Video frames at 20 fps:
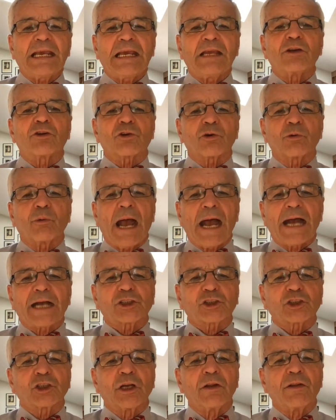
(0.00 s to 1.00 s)

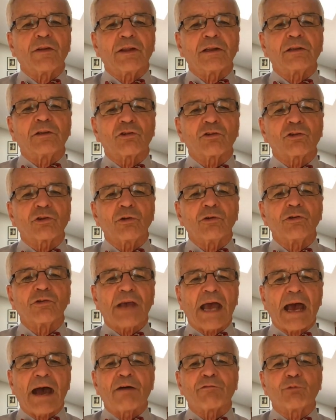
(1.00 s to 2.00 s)
interaction that the students
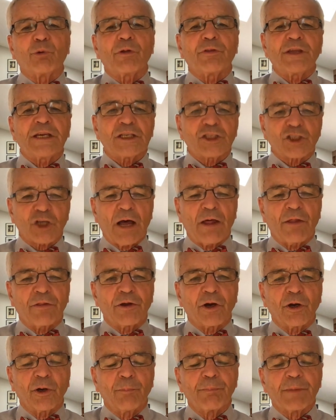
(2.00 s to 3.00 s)
have with each
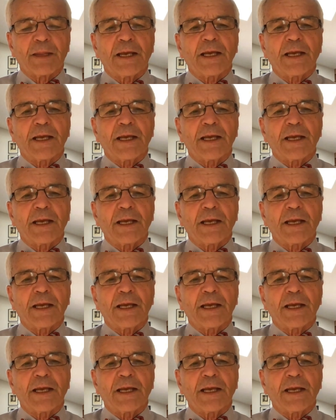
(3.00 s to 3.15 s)
other